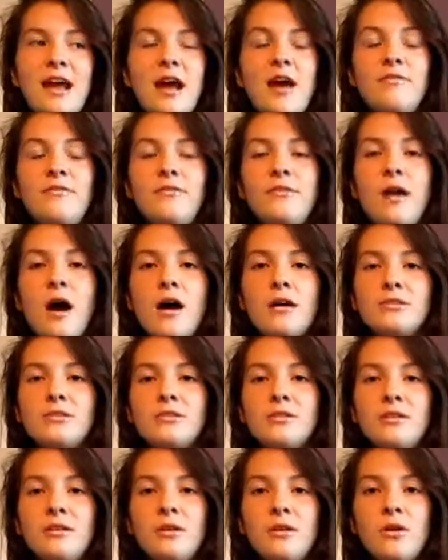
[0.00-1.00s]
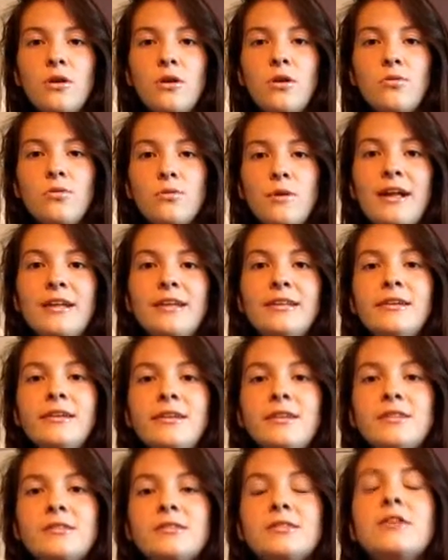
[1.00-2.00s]
have not read
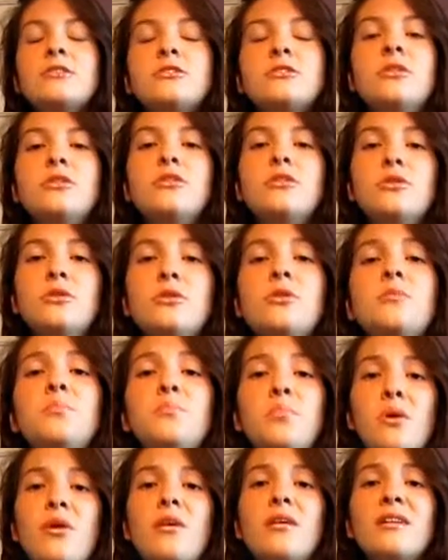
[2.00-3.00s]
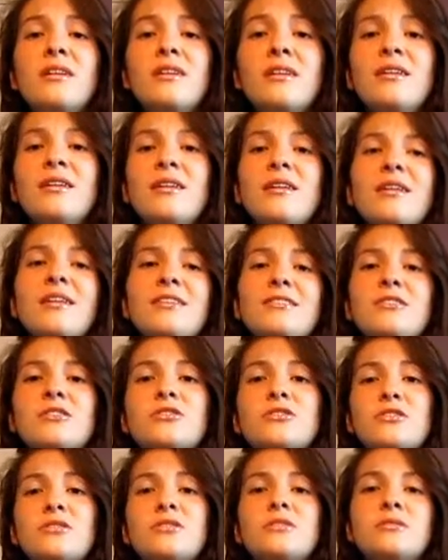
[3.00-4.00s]
such a good book
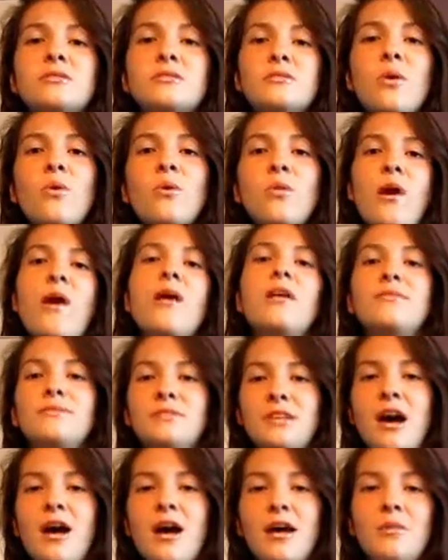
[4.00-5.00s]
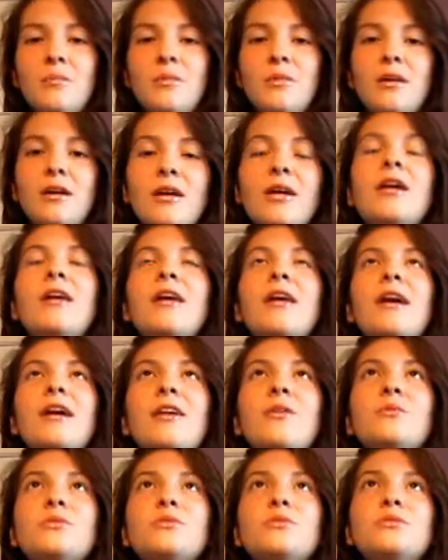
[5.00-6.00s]
such a so long of time and
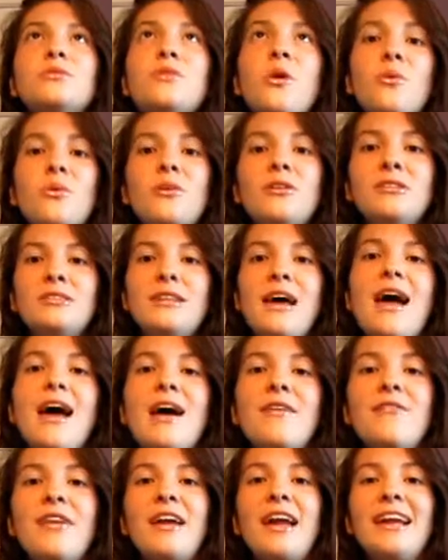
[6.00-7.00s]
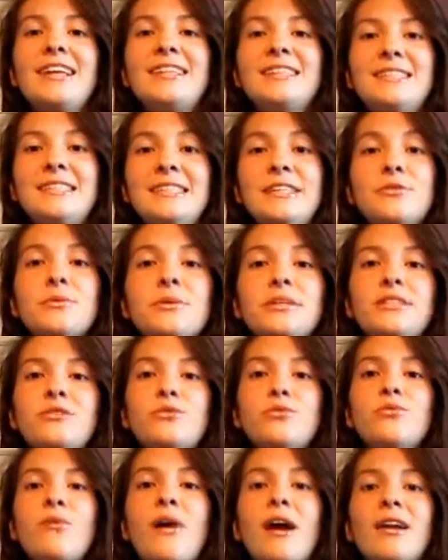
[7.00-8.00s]
it was so good to have a series
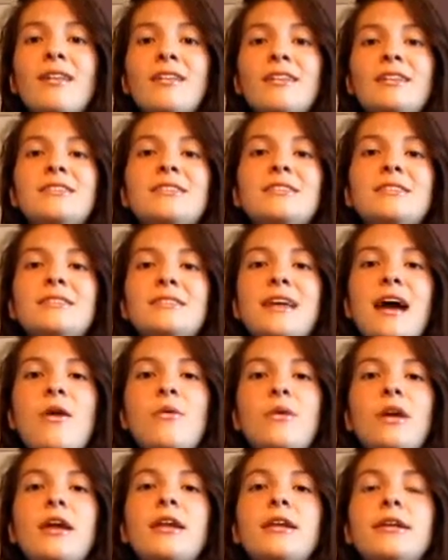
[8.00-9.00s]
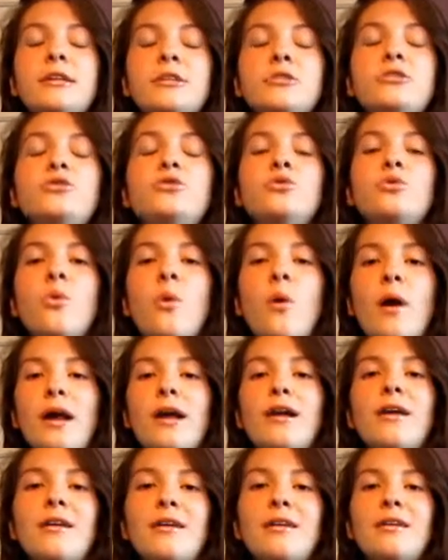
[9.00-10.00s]
to finally sit down and
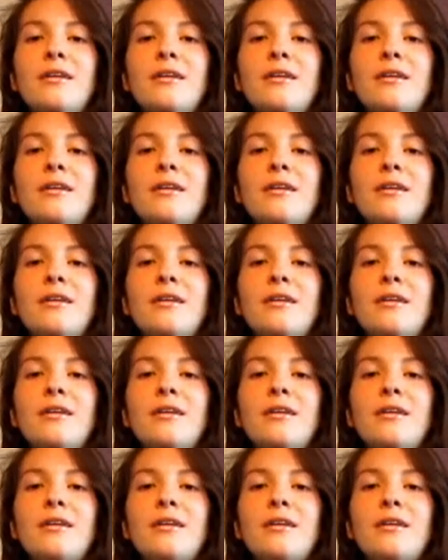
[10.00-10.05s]
enjoy